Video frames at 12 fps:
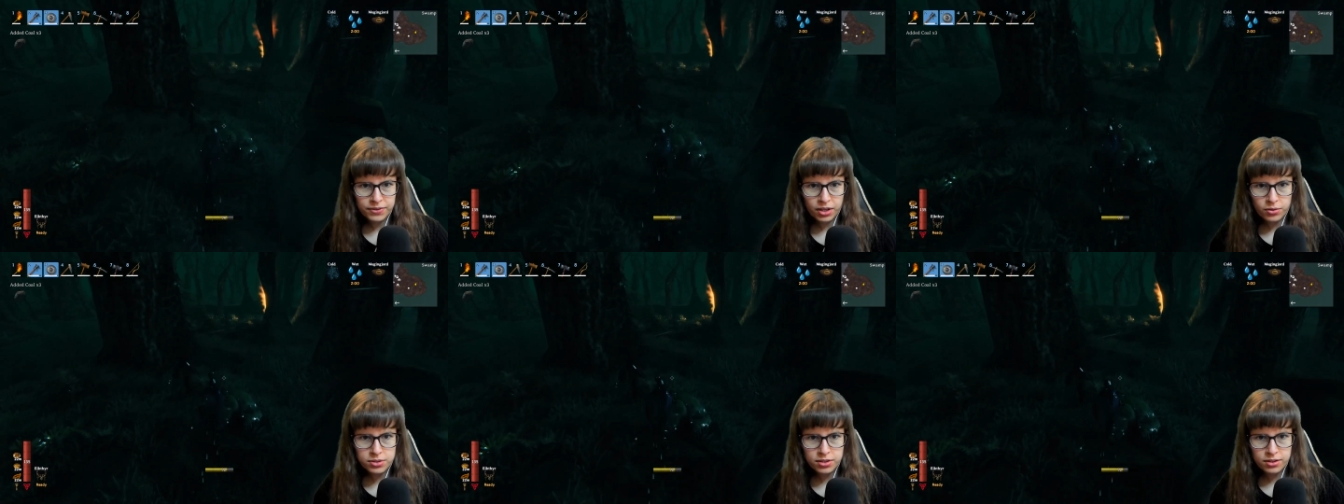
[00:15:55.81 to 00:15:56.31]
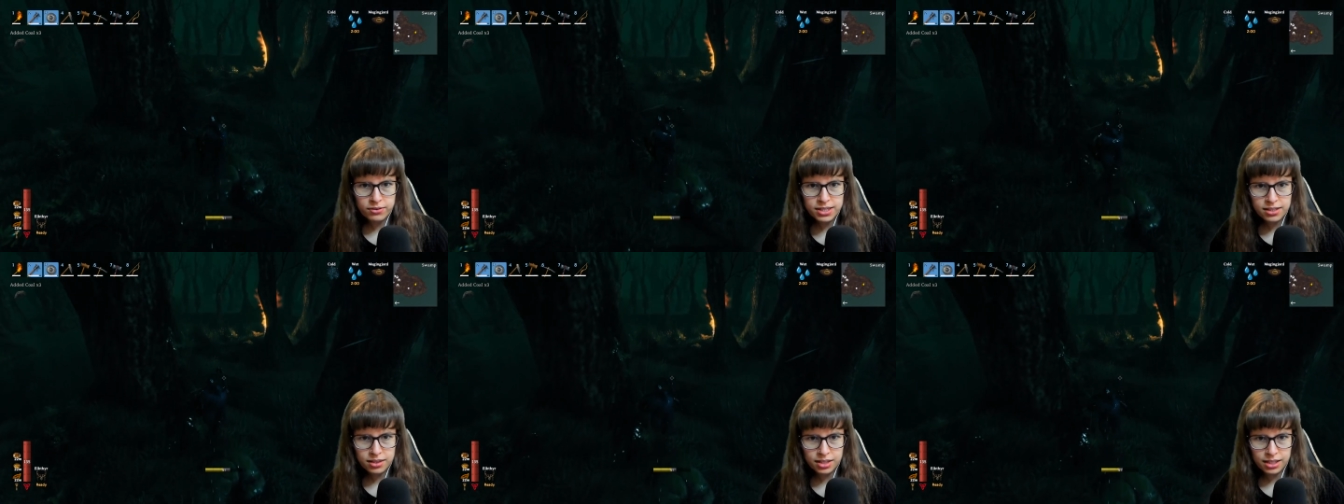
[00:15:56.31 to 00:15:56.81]
Oh, so there is
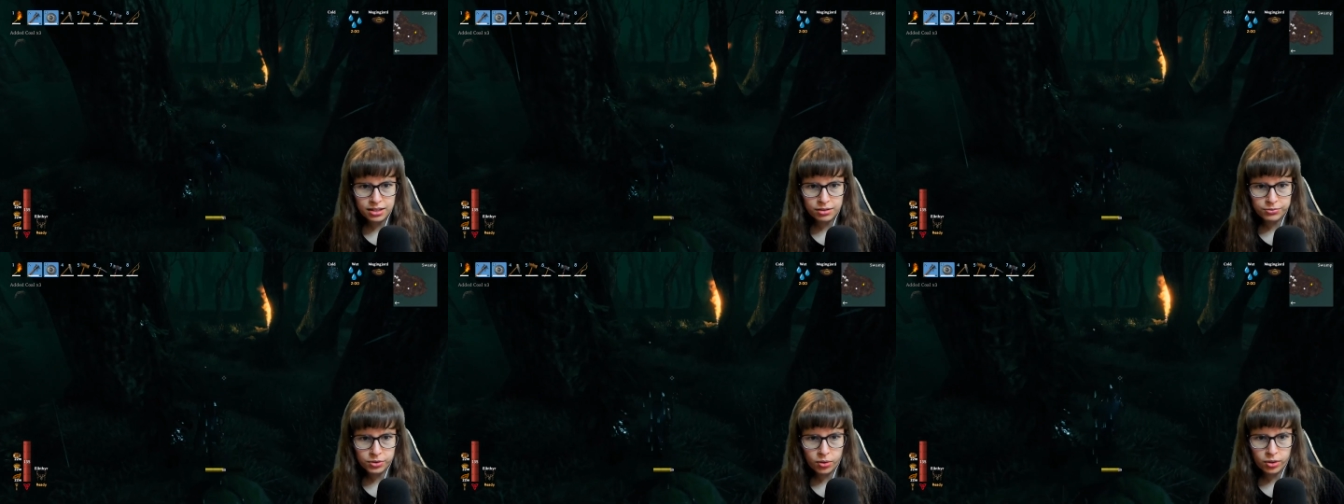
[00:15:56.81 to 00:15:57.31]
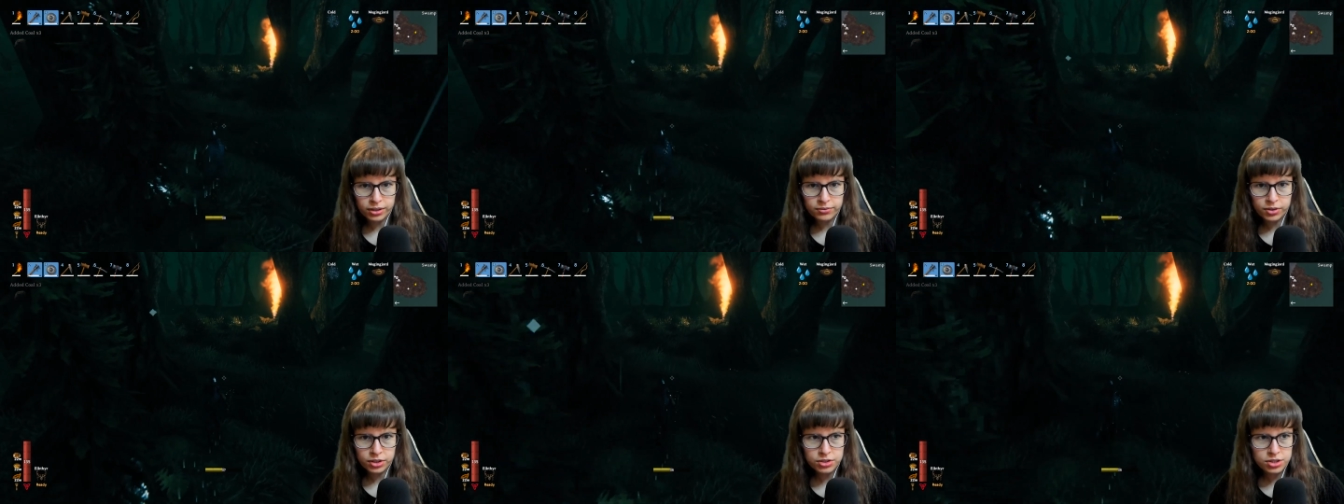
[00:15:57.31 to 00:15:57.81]
a thing in the floor and I've
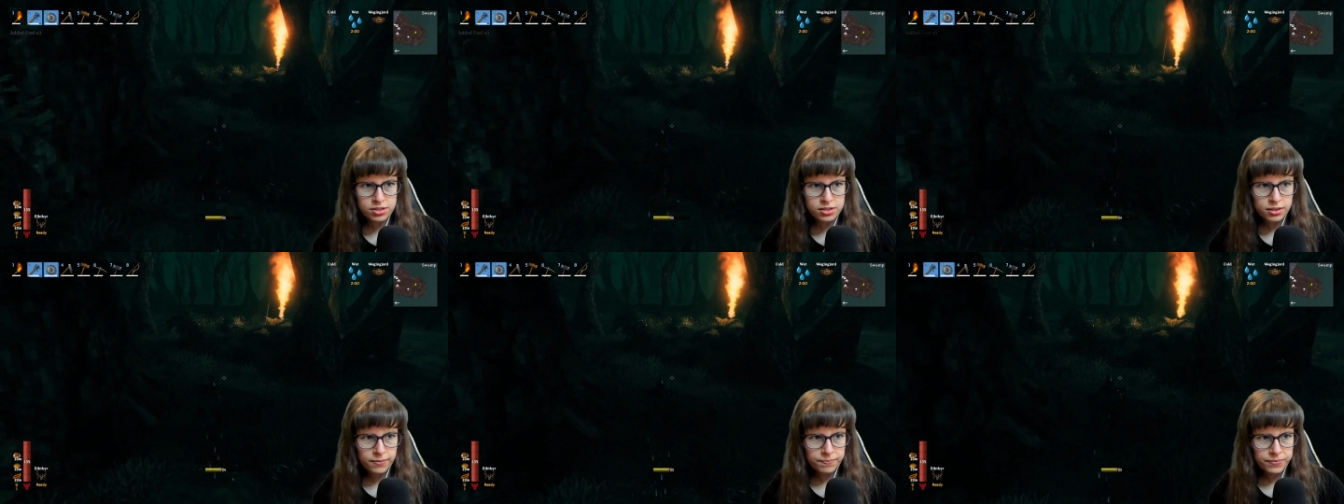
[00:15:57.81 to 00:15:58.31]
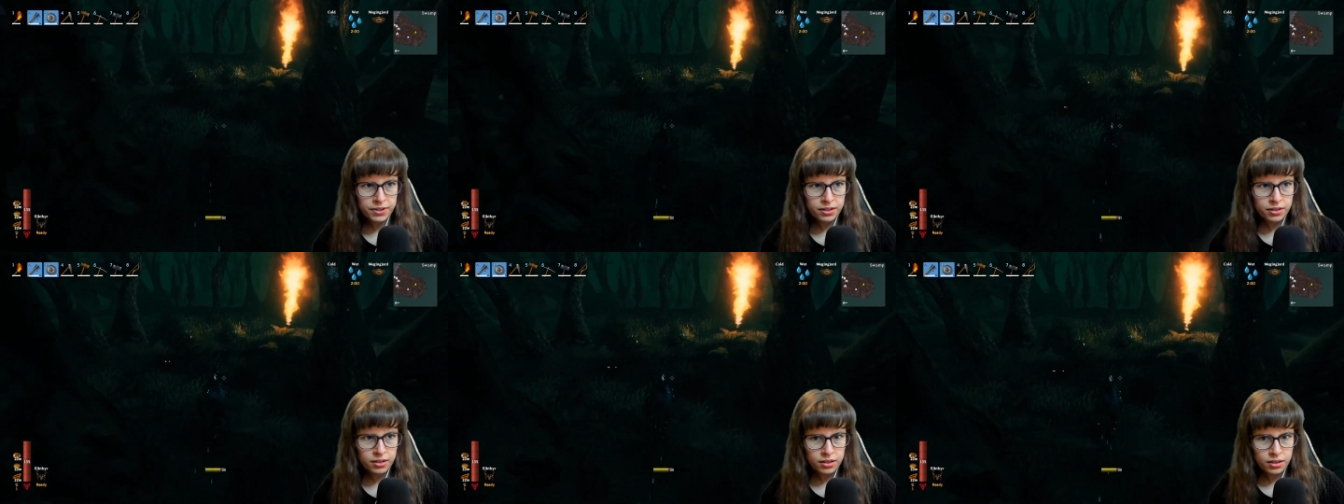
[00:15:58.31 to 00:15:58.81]
got to just,
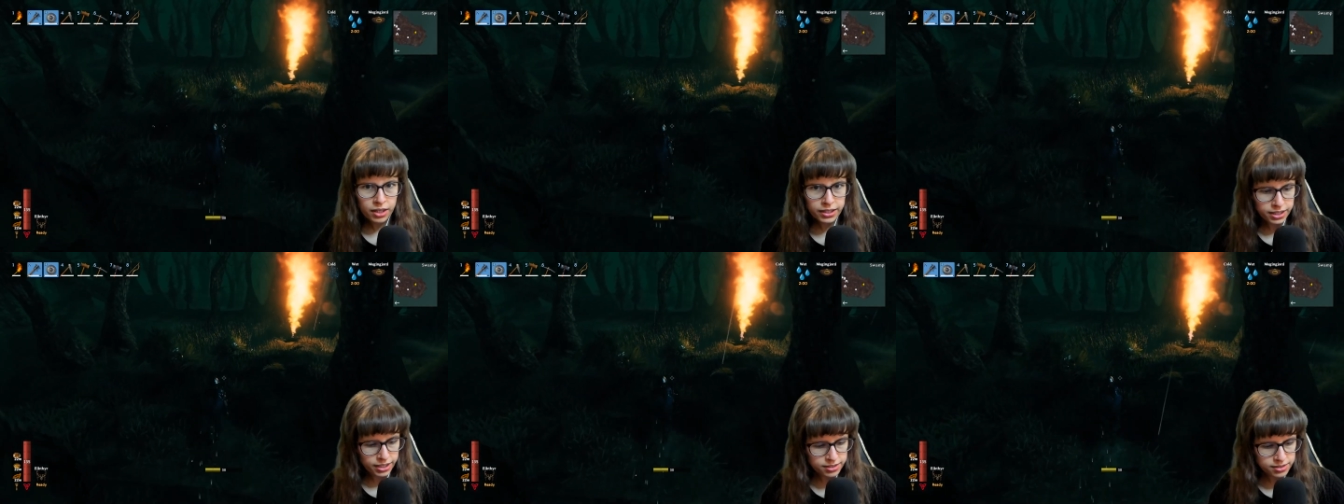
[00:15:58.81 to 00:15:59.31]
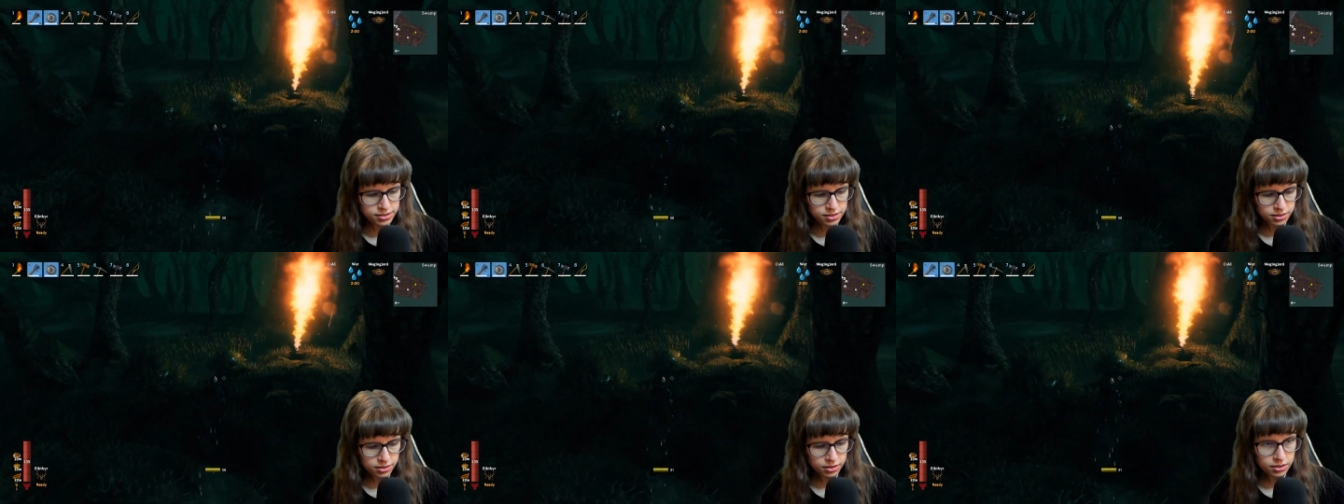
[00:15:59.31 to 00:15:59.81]
I guess,
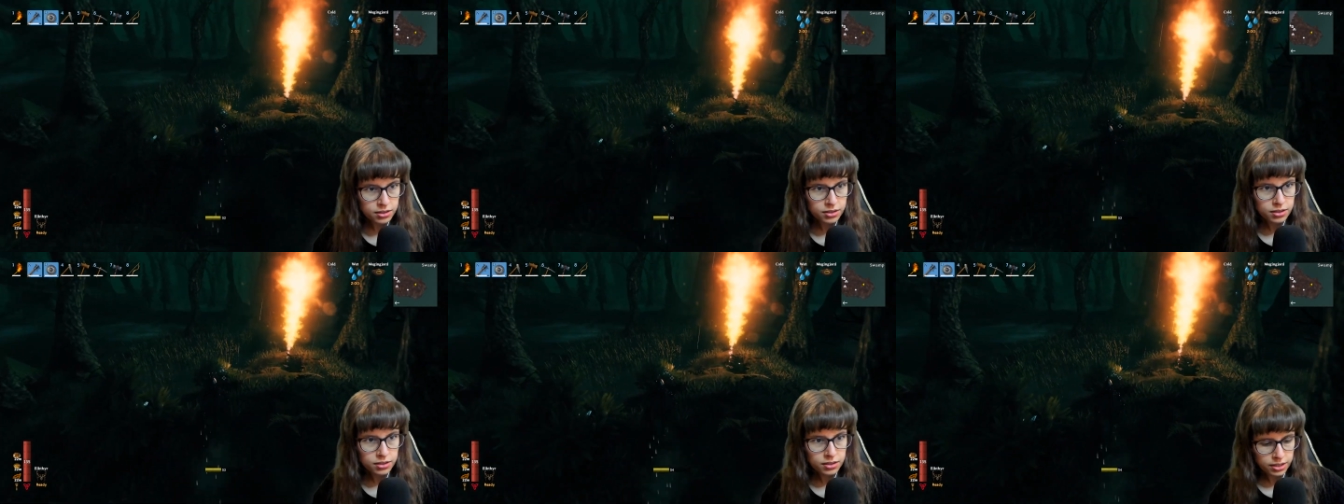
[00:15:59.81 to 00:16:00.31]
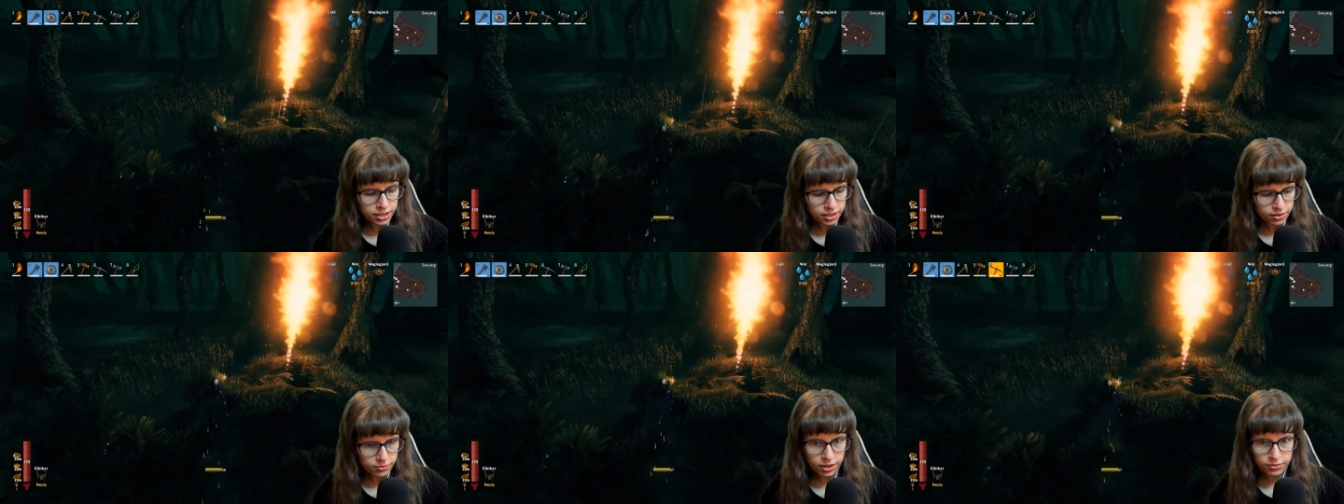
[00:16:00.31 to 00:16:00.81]
hit
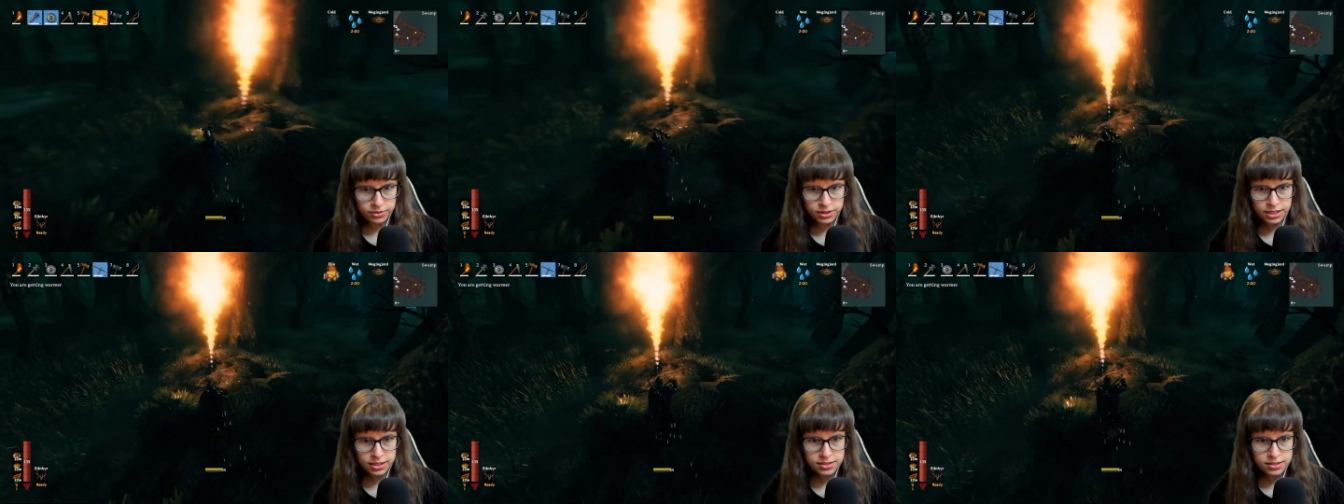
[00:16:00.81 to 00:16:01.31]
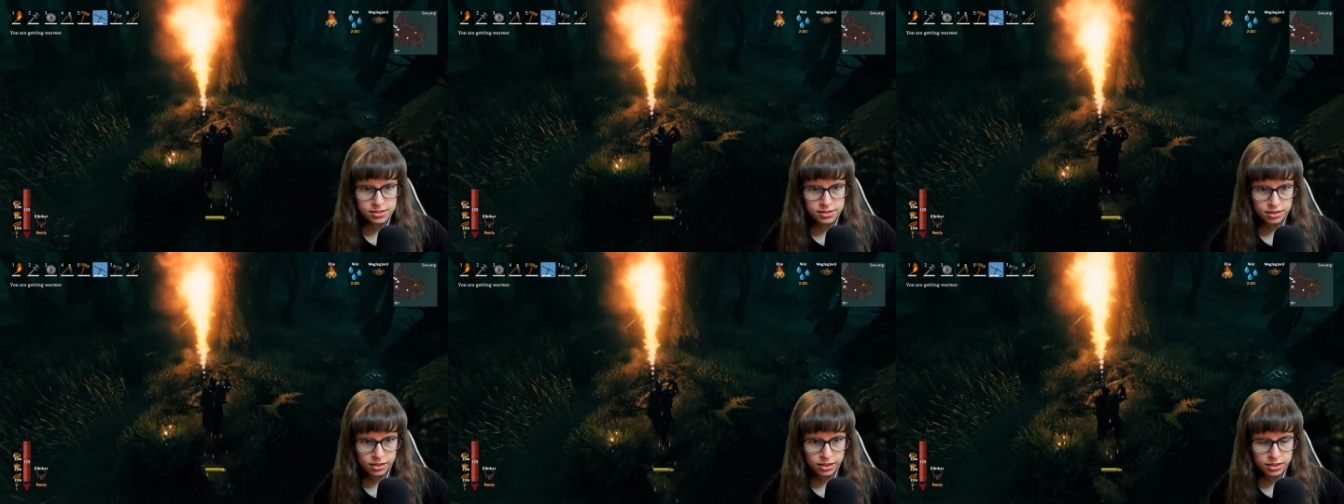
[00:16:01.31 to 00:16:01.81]
around this
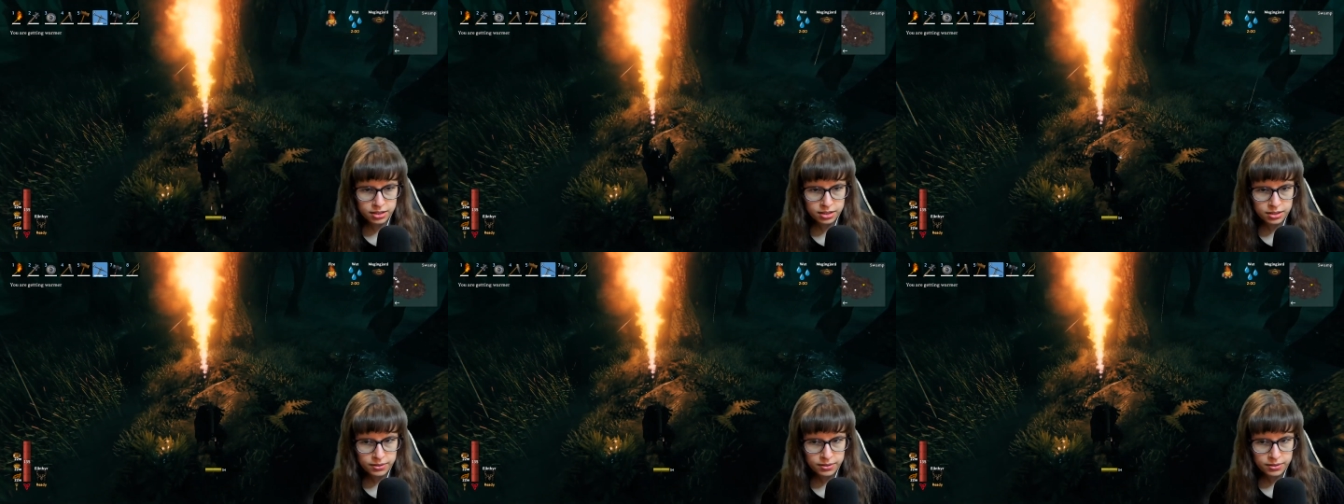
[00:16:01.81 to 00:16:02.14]
to like